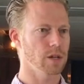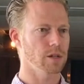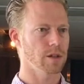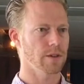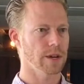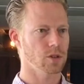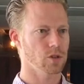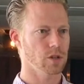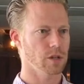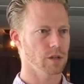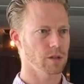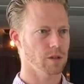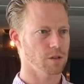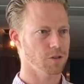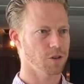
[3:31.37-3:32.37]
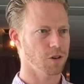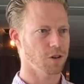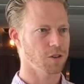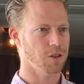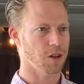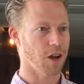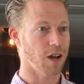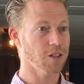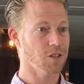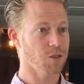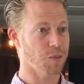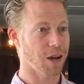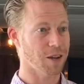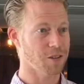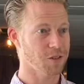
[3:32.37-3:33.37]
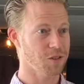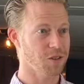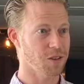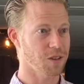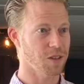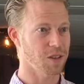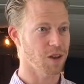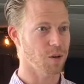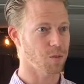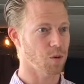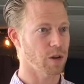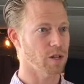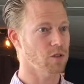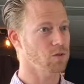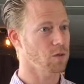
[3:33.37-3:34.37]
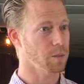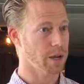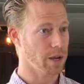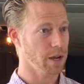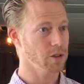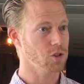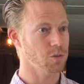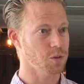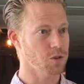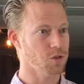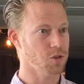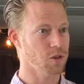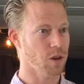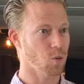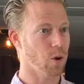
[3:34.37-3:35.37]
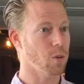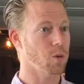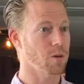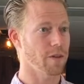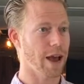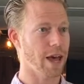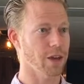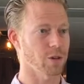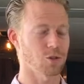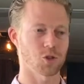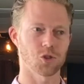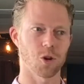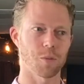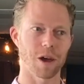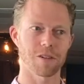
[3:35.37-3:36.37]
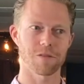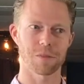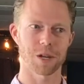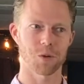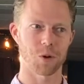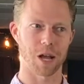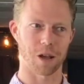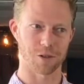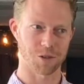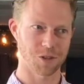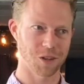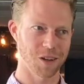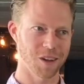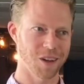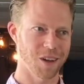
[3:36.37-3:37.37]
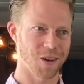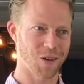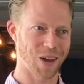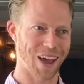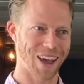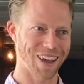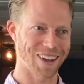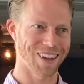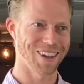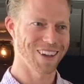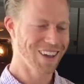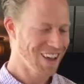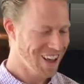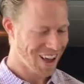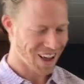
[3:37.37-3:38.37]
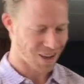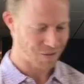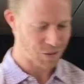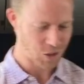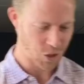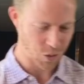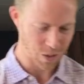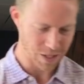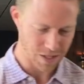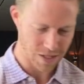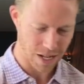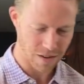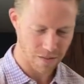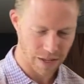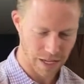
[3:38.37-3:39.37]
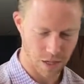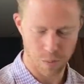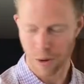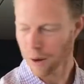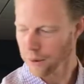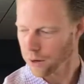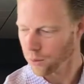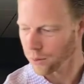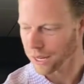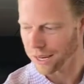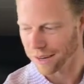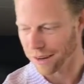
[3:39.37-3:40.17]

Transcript: done is I've actually started to customize the upgrades for my customers, so you get way more value. Just don't buy from anyone else. Okay. So instead of you probably don't